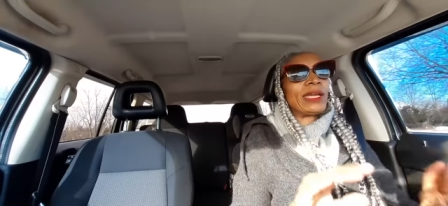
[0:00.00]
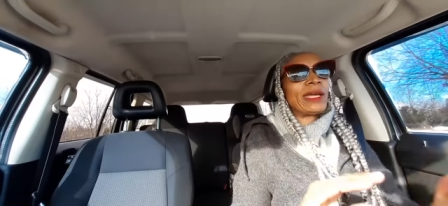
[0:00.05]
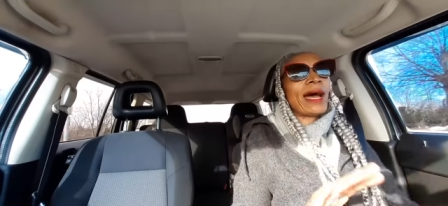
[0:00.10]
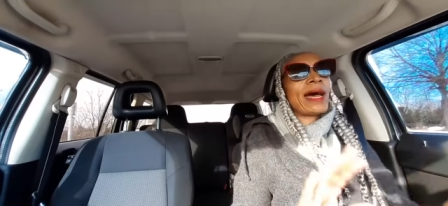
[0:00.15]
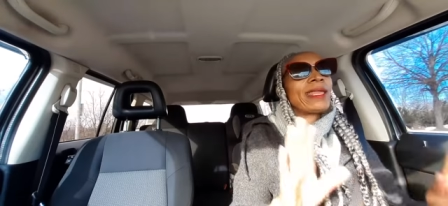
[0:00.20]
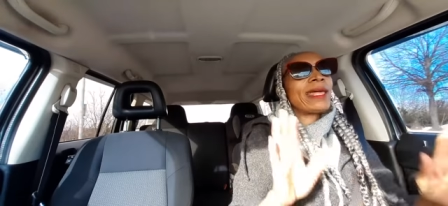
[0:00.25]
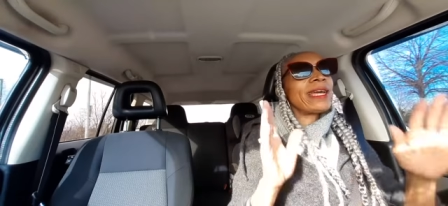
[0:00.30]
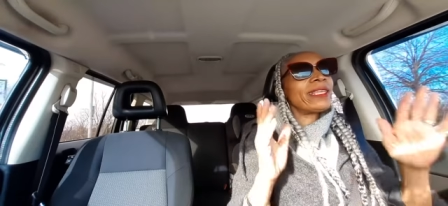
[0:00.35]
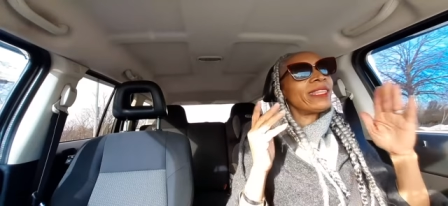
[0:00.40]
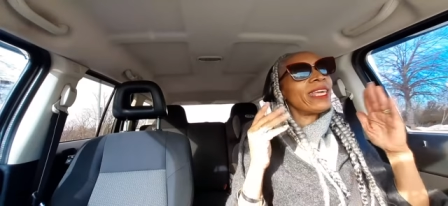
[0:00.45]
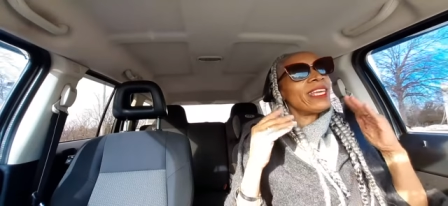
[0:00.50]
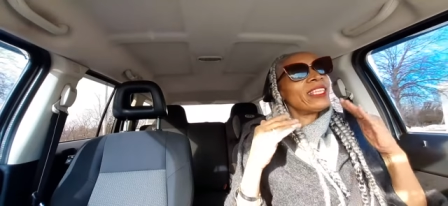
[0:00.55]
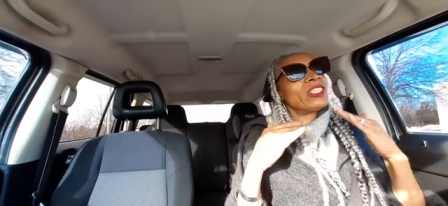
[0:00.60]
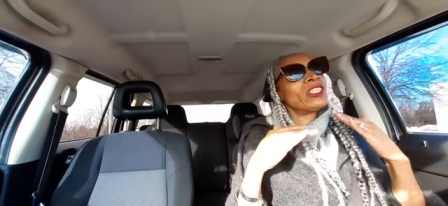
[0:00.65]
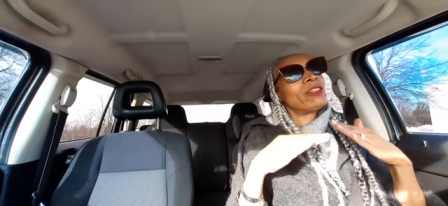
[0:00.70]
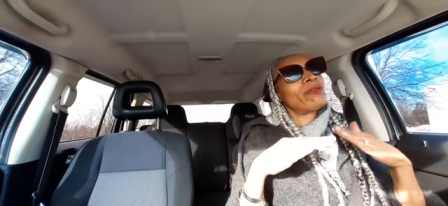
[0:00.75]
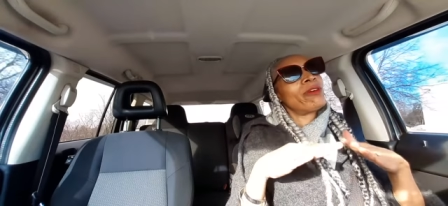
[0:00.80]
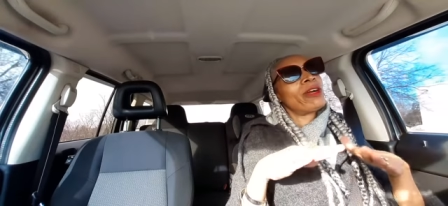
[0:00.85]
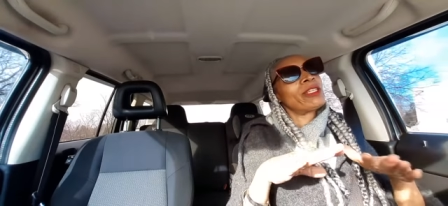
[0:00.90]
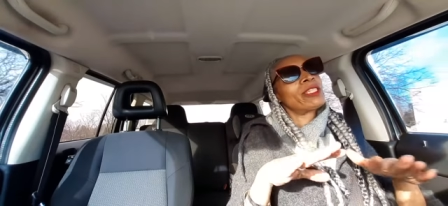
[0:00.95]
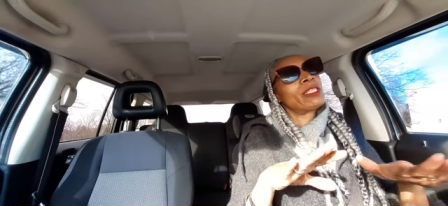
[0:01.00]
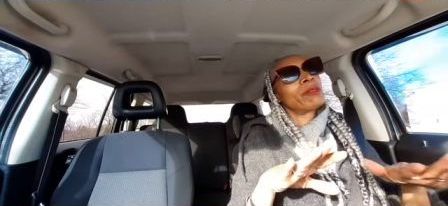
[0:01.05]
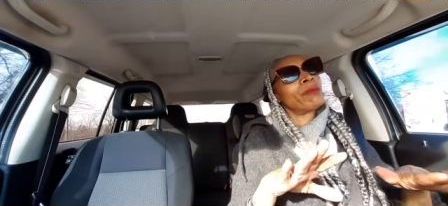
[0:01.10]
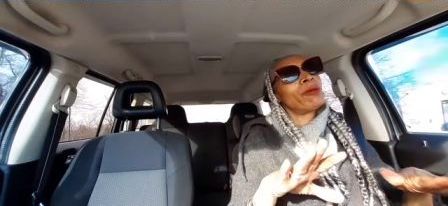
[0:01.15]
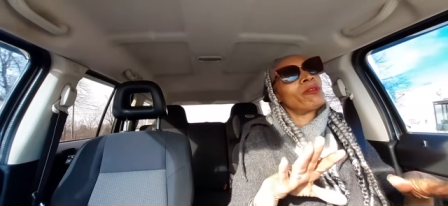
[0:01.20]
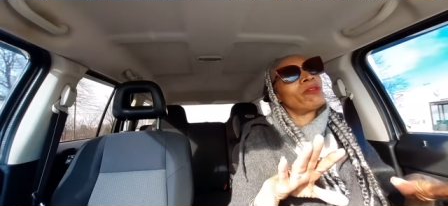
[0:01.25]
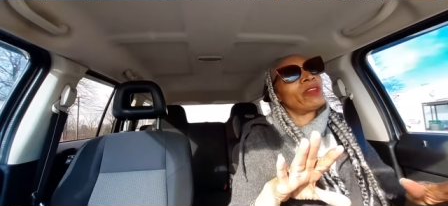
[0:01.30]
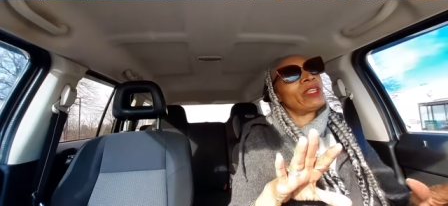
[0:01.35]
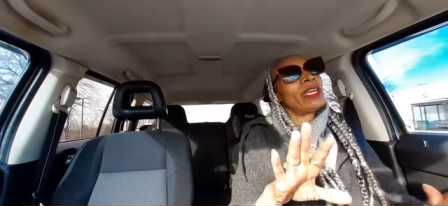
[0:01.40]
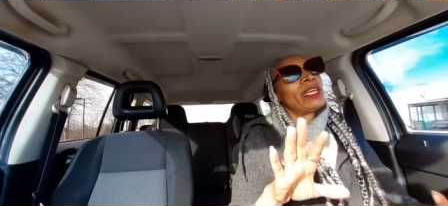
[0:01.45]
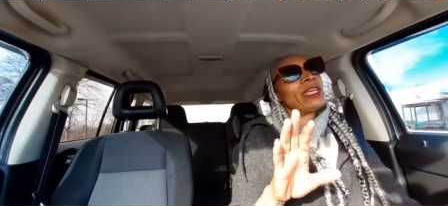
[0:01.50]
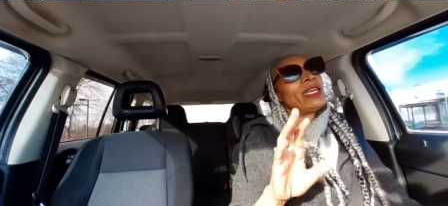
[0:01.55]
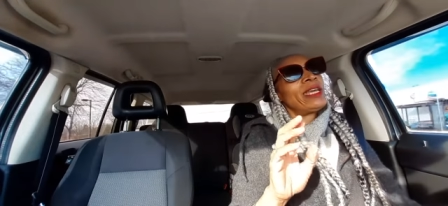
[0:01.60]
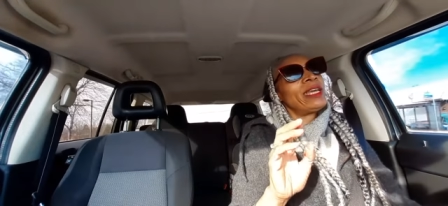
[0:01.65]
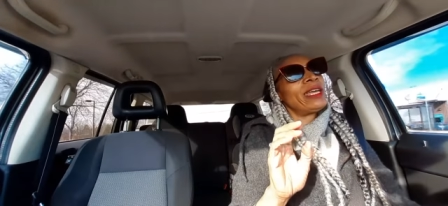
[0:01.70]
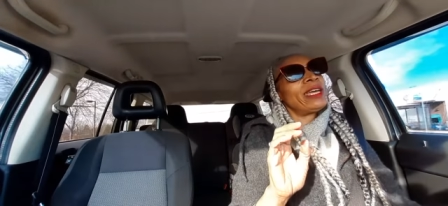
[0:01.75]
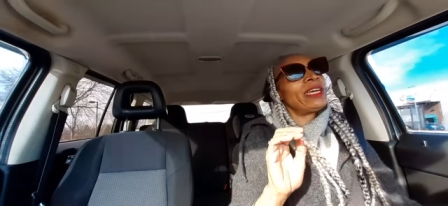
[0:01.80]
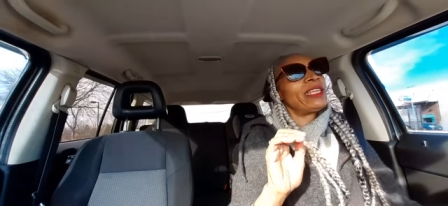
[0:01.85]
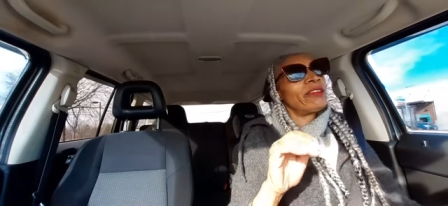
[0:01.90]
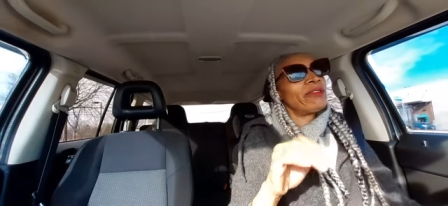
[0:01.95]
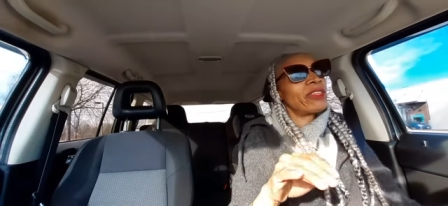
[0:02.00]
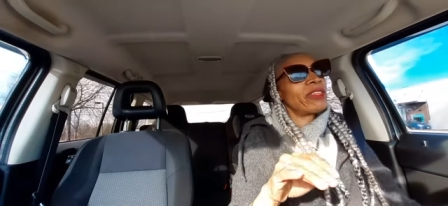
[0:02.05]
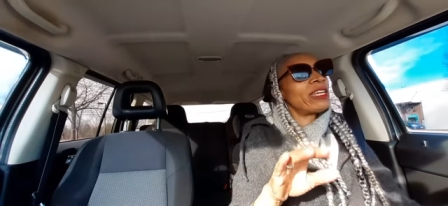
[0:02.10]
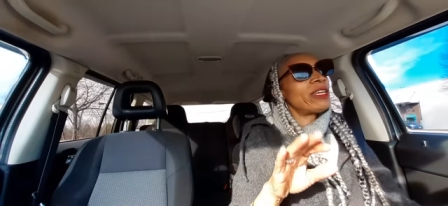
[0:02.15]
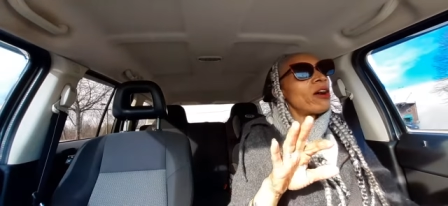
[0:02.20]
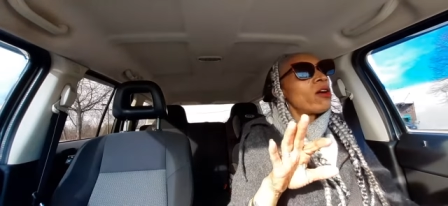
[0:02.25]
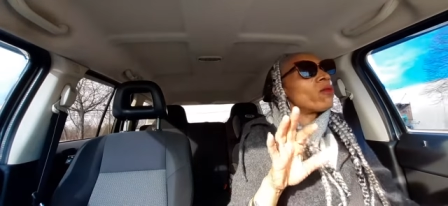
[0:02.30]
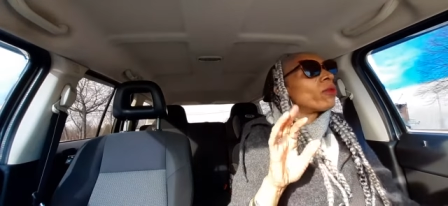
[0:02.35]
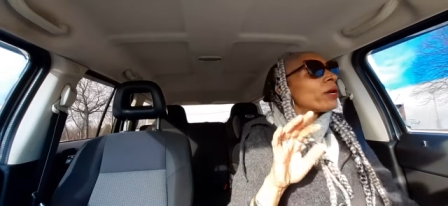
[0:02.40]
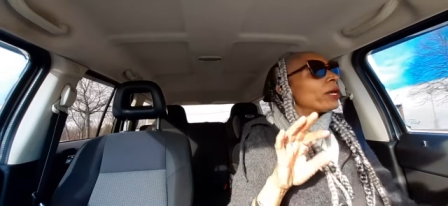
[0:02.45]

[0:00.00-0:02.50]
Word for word: I like things to run smoothly, and if they don't